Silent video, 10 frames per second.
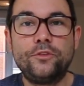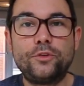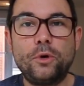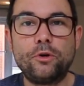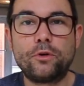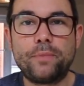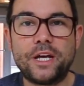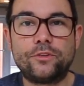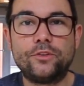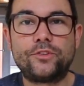So welcome
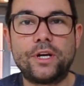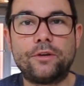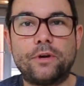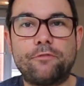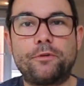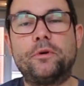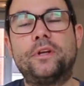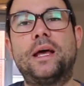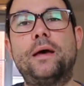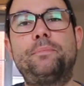back to the channel
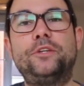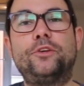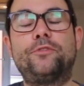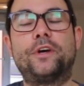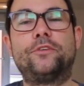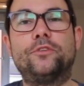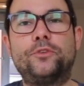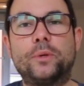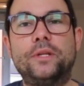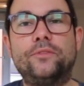everyone, happy
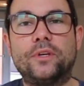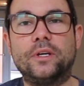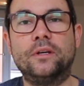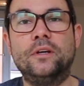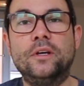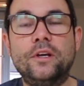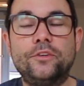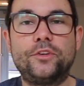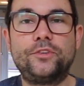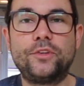2020.
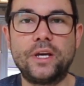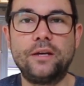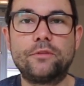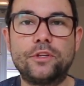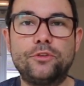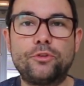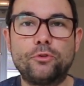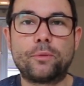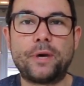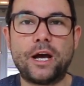So today I'm going to
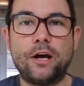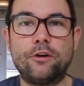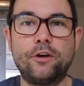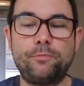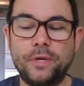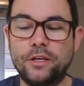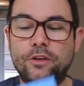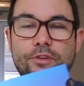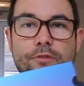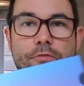talk about how I've been
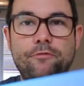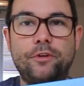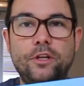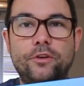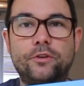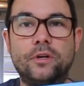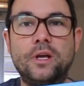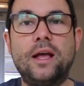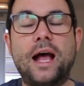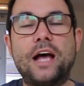using Revolut
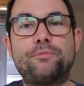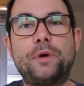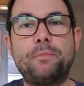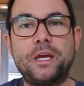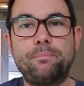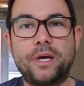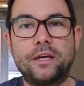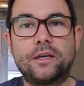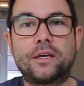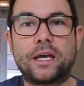as my main
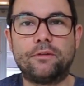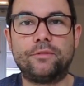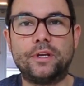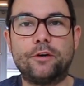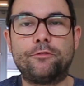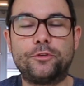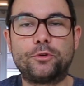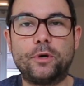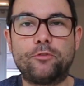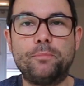bank account now for
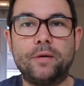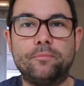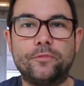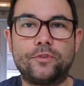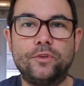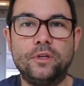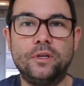12 months.